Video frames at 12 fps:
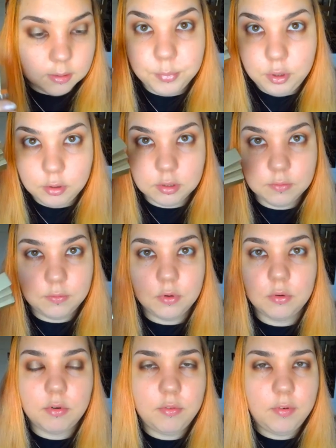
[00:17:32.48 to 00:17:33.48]

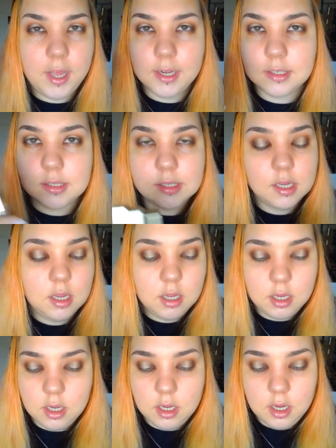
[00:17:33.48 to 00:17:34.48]
beautiful, reflects.
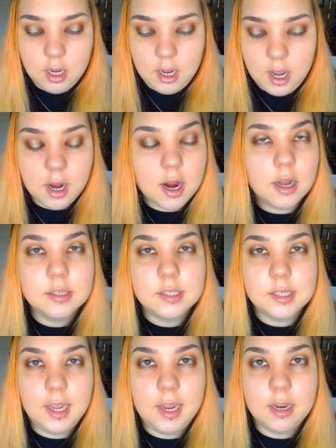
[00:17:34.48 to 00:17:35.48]
I can't
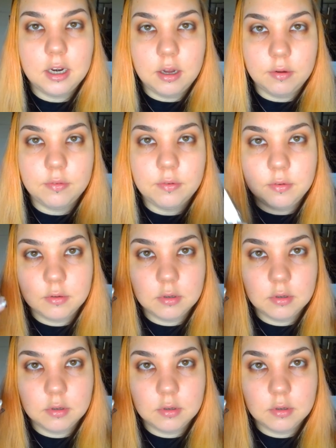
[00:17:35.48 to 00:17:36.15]
say enough